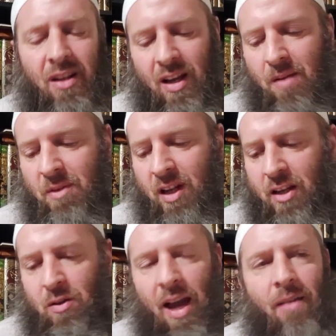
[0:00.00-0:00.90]
then alhamdulillah,
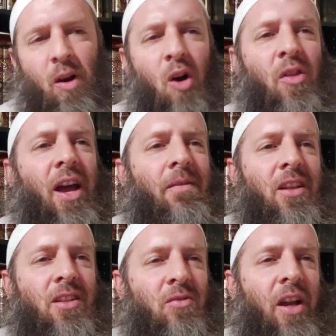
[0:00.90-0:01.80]
you have all the
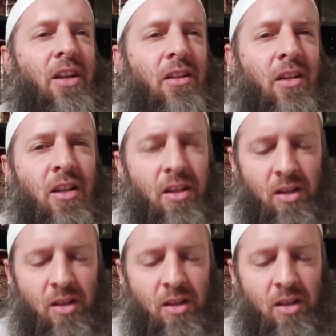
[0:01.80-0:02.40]
evidence right here.